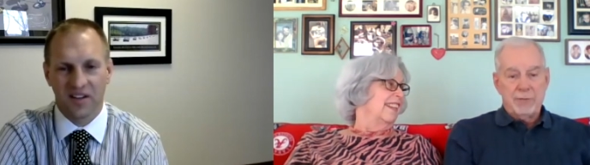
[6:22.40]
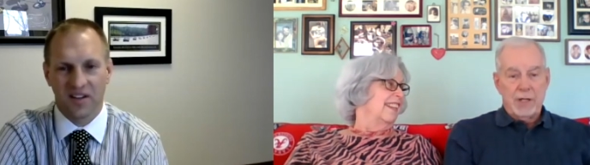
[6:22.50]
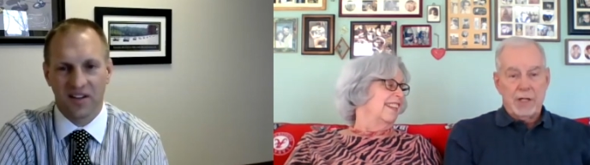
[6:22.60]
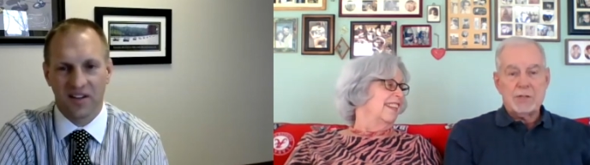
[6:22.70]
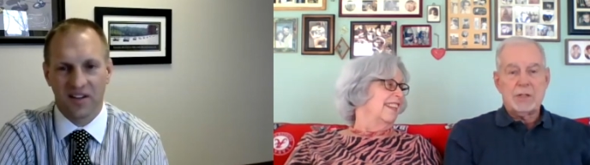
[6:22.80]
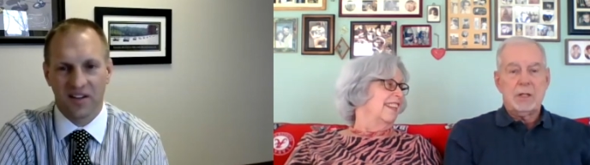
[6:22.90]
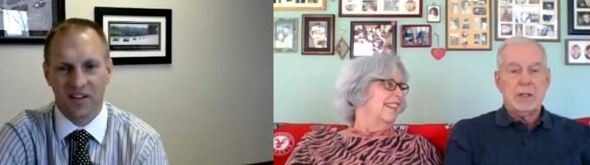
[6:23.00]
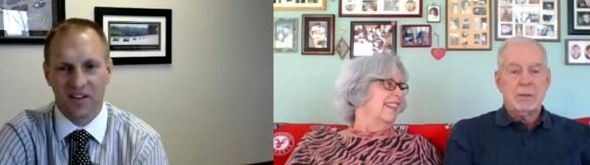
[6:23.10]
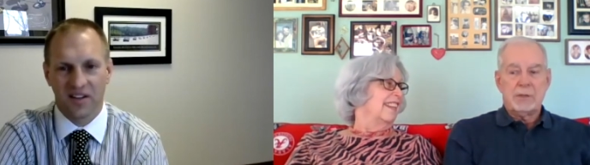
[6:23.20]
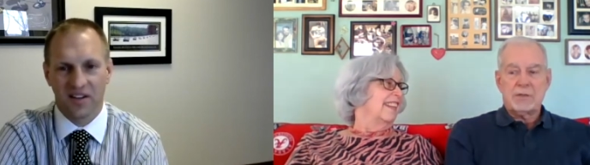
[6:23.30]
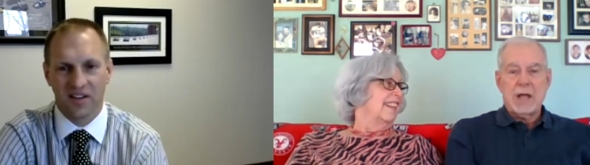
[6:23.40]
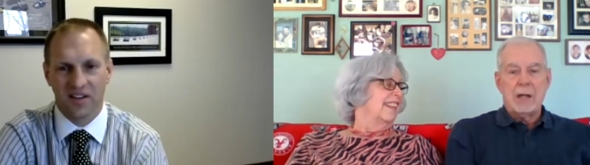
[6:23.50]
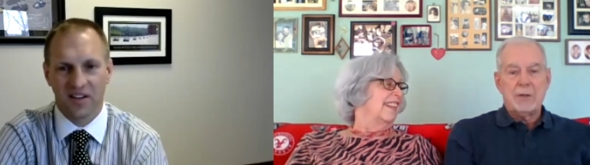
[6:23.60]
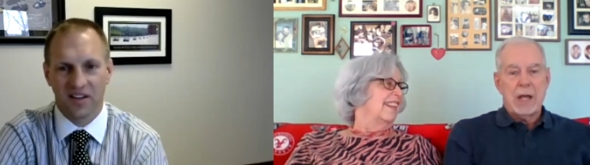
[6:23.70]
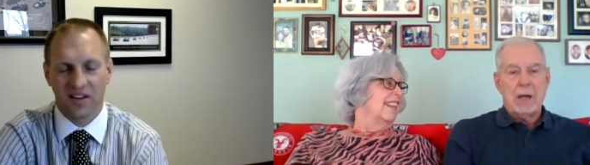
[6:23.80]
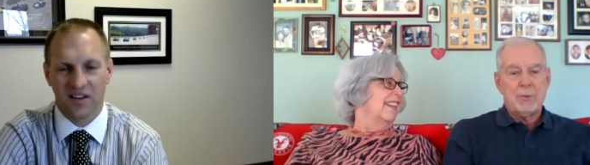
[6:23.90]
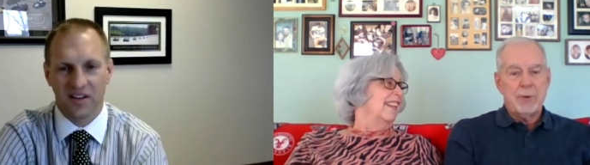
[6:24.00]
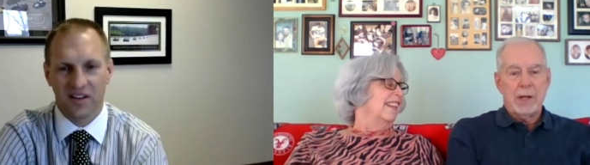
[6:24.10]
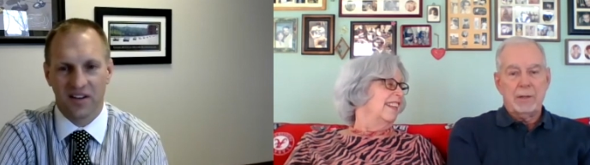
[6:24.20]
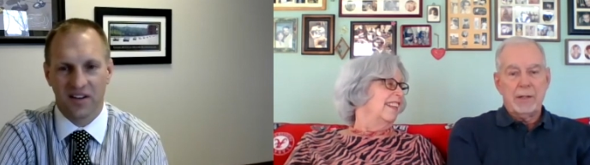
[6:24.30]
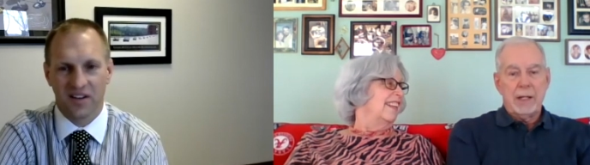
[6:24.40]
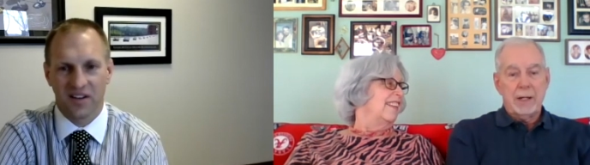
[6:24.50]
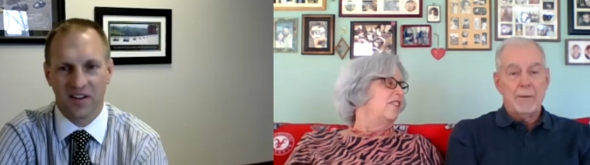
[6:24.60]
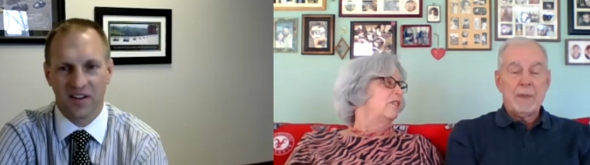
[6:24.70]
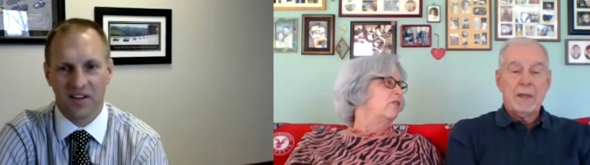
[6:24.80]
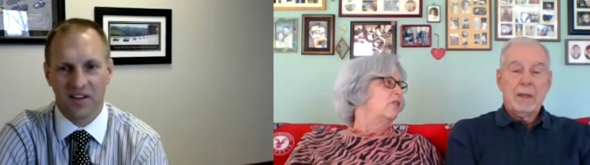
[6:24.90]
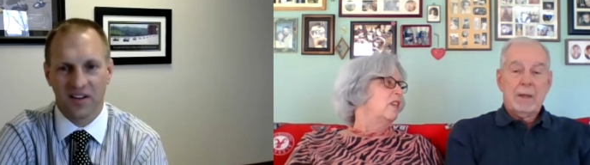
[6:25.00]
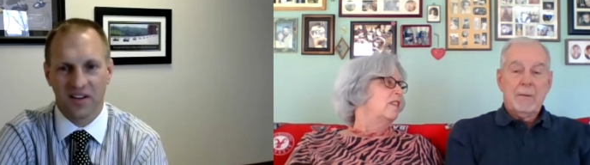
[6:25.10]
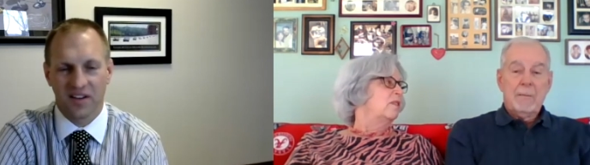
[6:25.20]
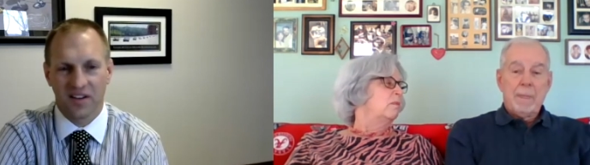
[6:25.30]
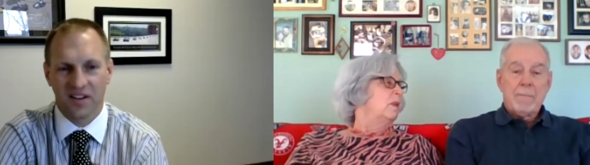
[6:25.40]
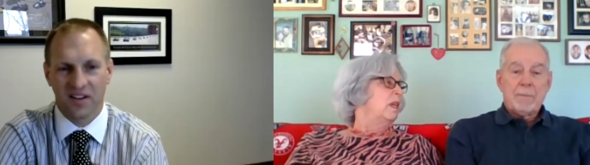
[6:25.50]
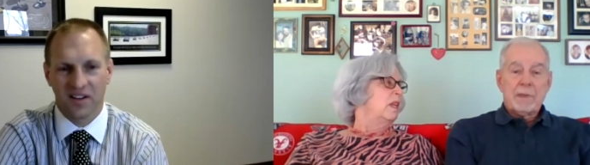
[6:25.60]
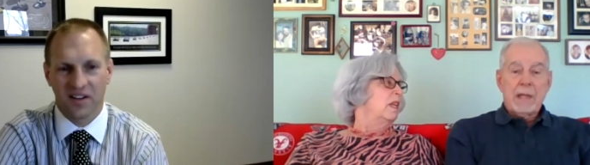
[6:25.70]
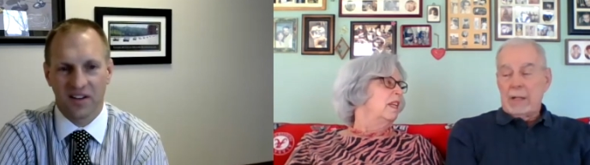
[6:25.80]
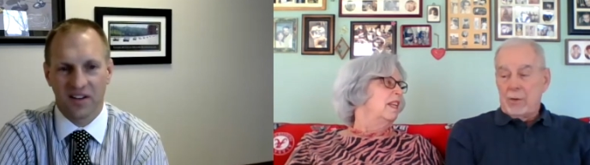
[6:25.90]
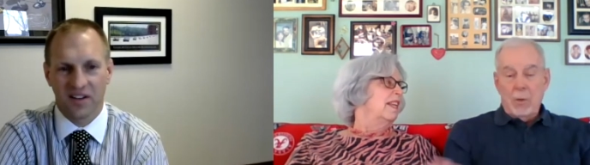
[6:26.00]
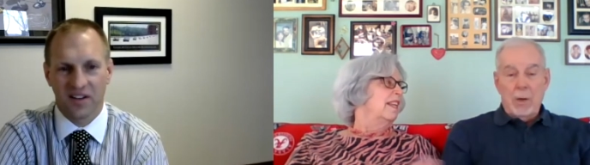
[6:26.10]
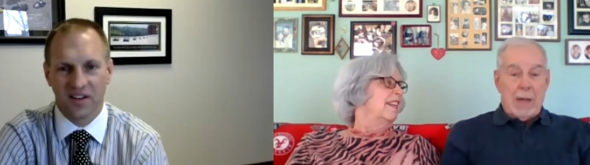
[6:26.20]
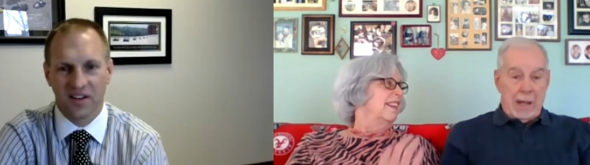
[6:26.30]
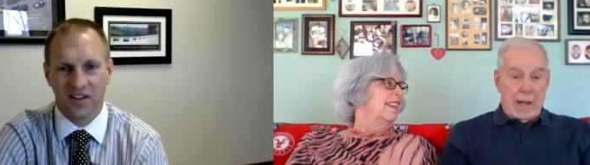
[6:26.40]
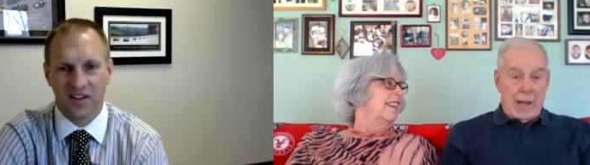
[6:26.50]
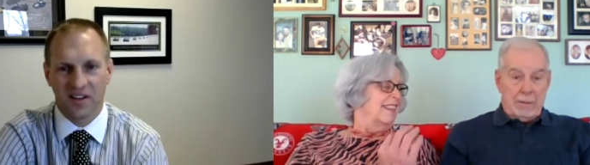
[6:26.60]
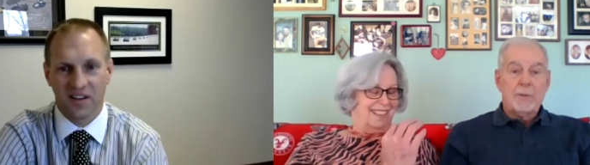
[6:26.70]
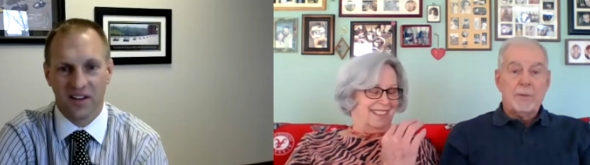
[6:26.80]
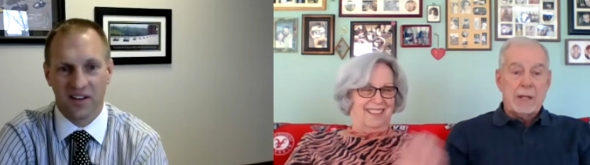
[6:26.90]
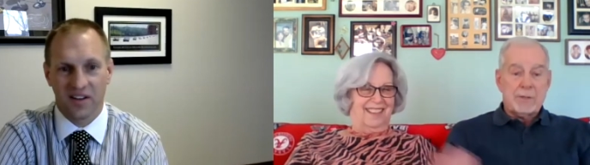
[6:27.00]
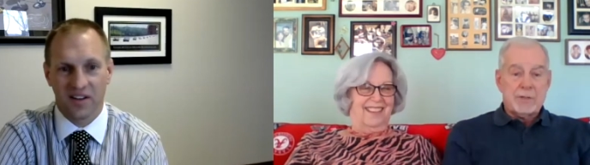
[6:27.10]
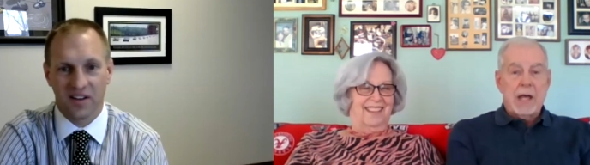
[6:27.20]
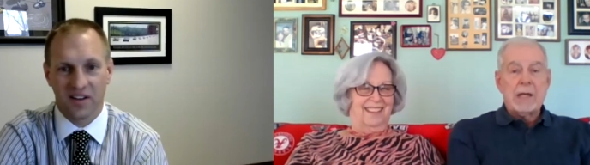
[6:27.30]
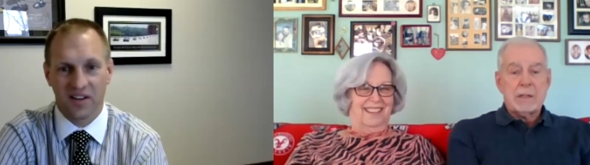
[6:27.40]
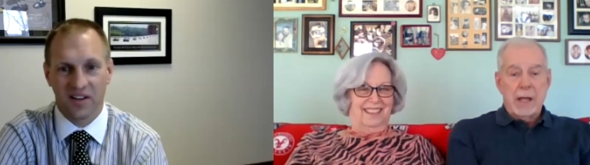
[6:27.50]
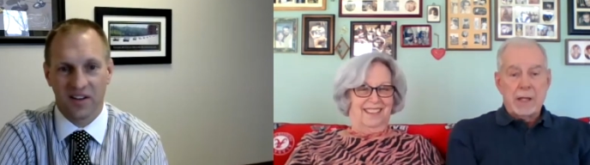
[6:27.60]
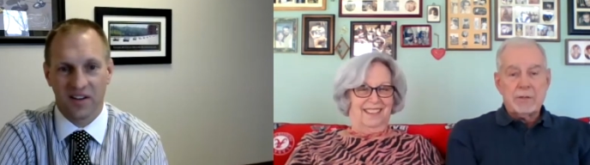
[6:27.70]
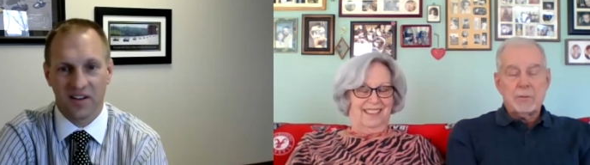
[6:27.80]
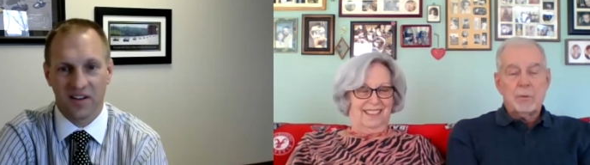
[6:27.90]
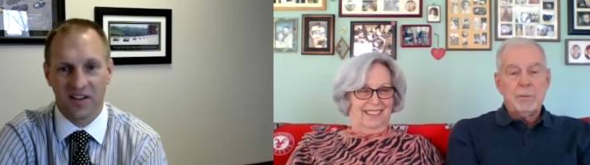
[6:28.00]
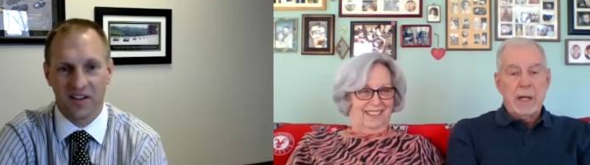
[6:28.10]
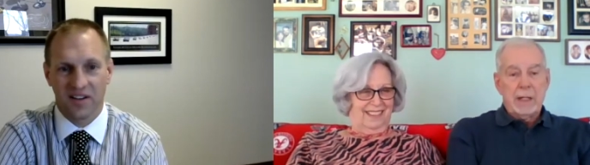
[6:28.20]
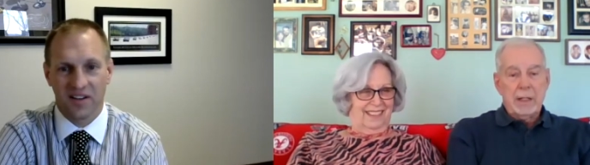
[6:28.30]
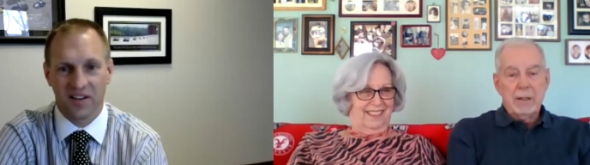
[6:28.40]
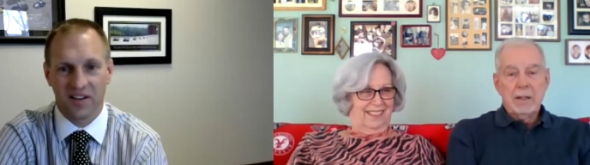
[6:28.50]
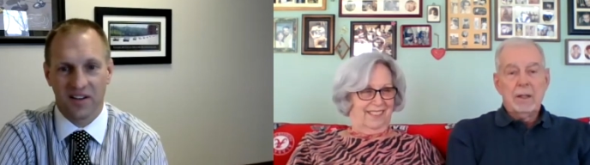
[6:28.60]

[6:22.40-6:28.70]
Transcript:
Speaker 1: refinishing and just odd jobs around there. And exercise with And I do it. I go to the exercise classes with Betty.